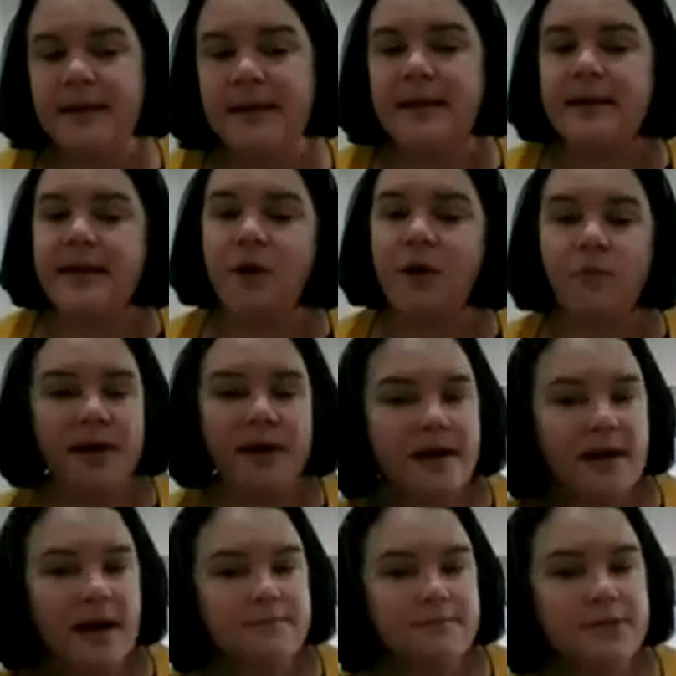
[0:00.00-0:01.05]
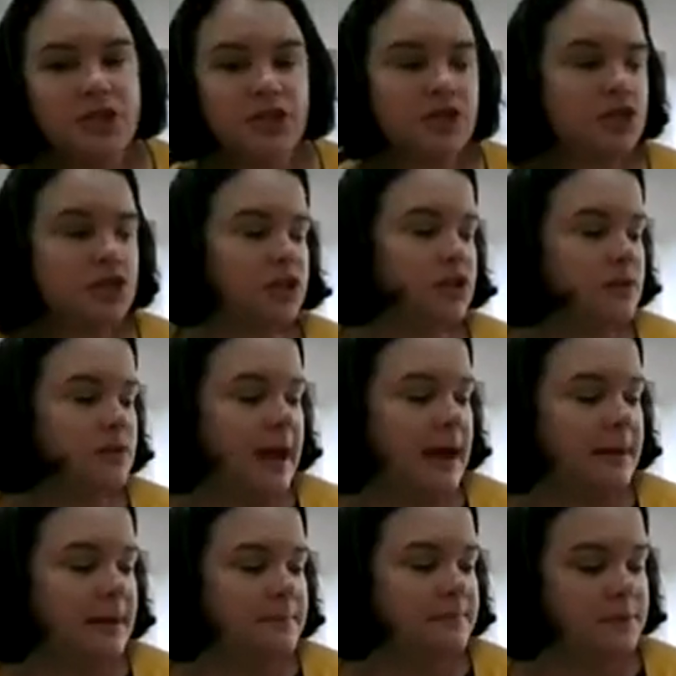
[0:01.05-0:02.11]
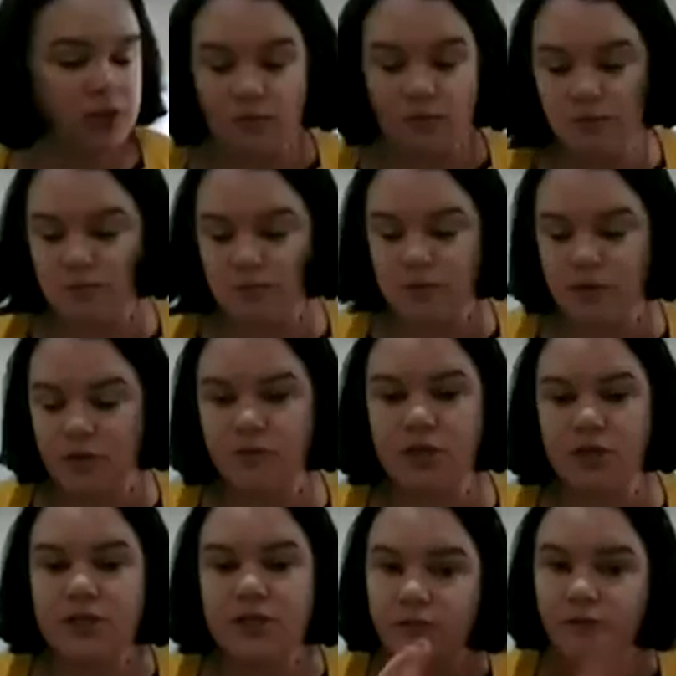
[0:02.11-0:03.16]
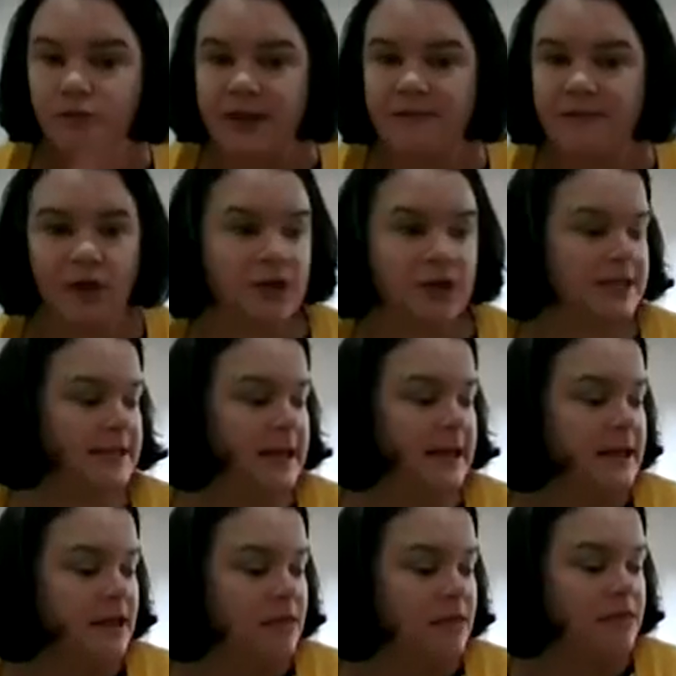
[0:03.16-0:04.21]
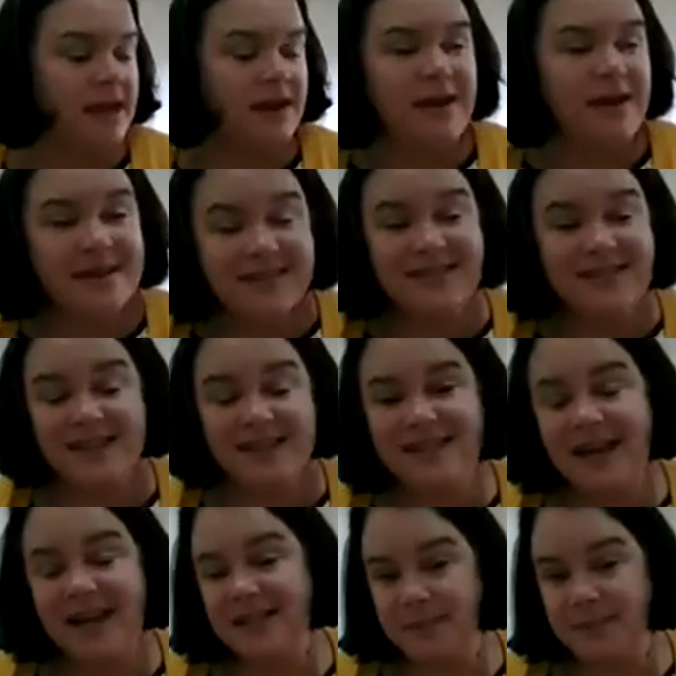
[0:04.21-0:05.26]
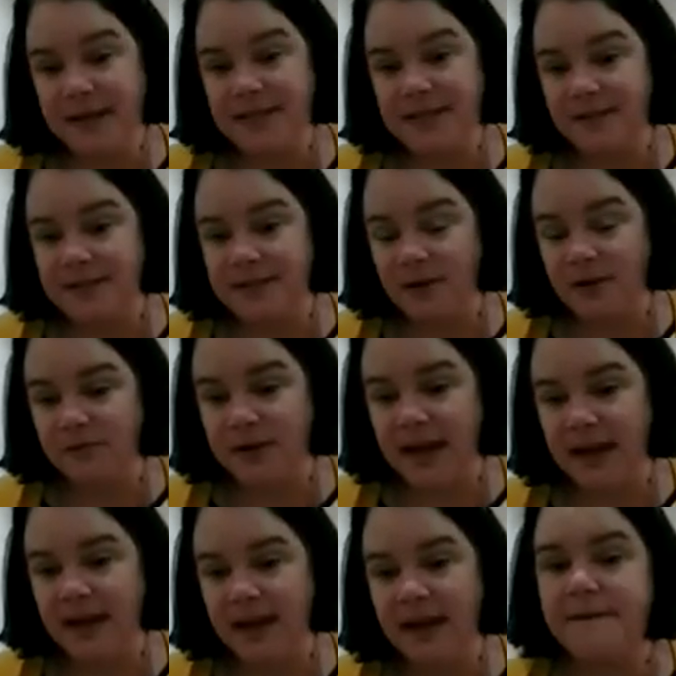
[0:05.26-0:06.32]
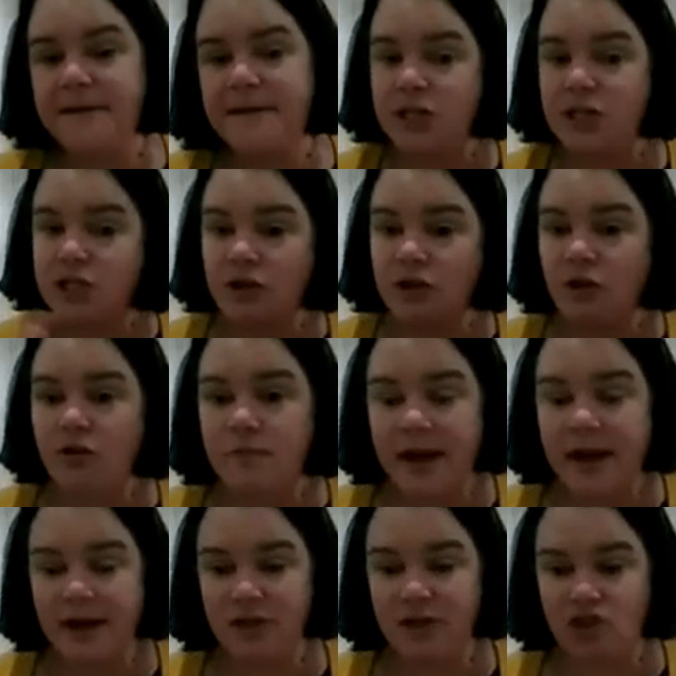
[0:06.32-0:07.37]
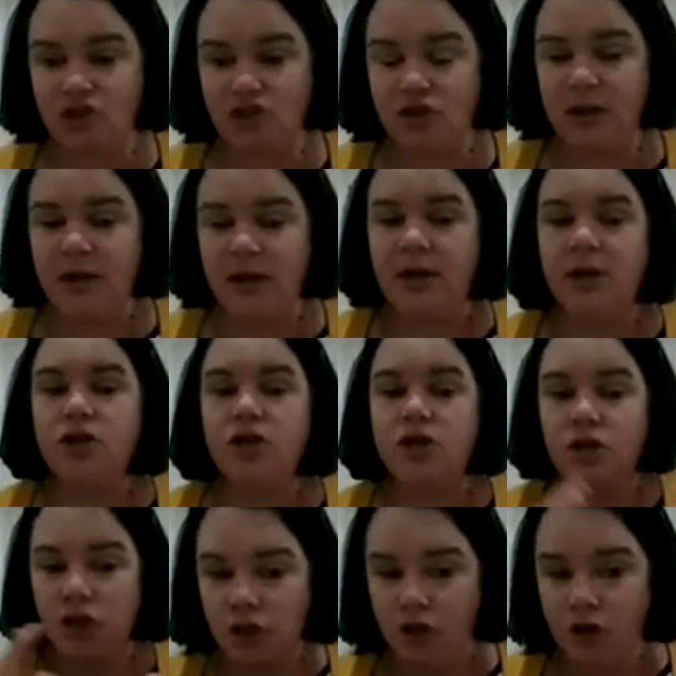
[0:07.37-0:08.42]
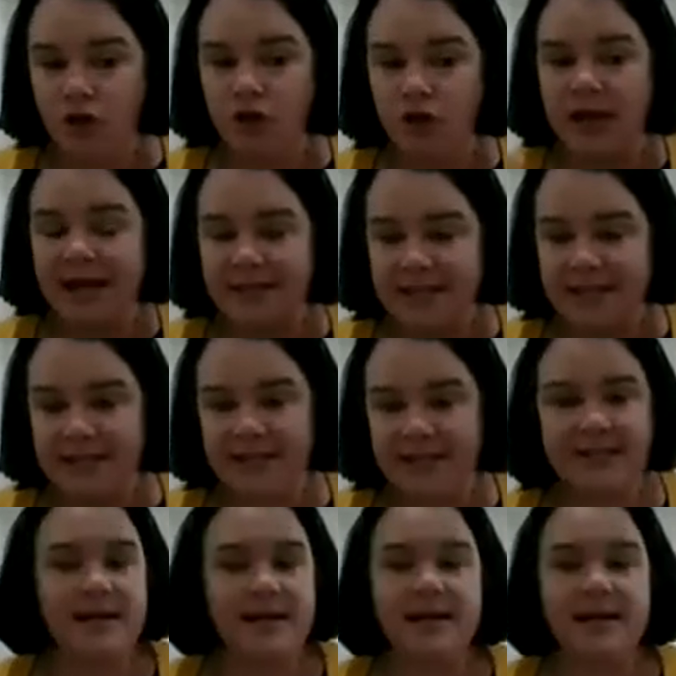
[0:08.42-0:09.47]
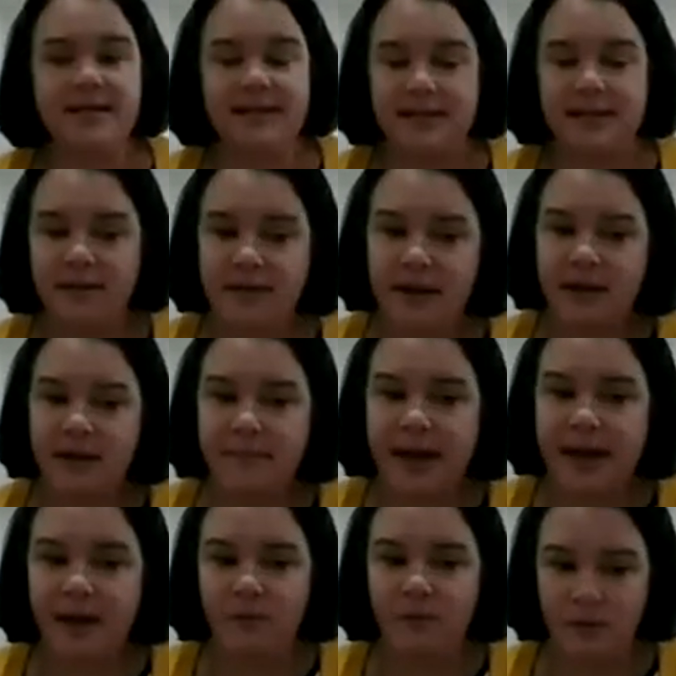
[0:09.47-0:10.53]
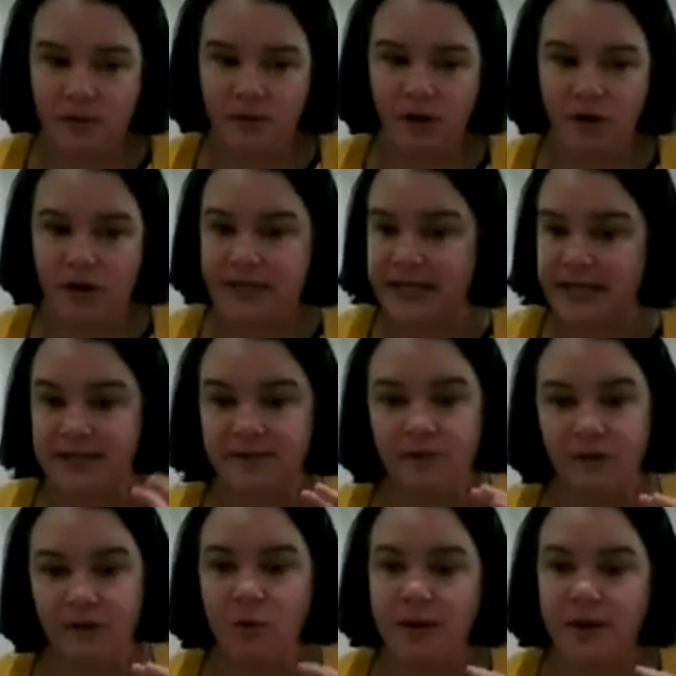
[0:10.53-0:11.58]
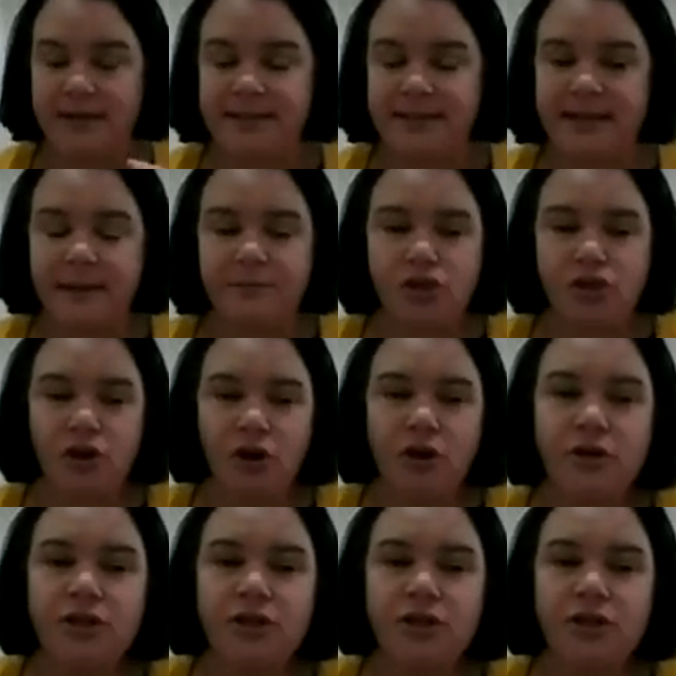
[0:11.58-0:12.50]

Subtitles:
Now, when it comes to, so just to refocus, there are 6 aspects of self-care, and there's so much to learn and to discuss and to think about with those. That's a very quick snapshot.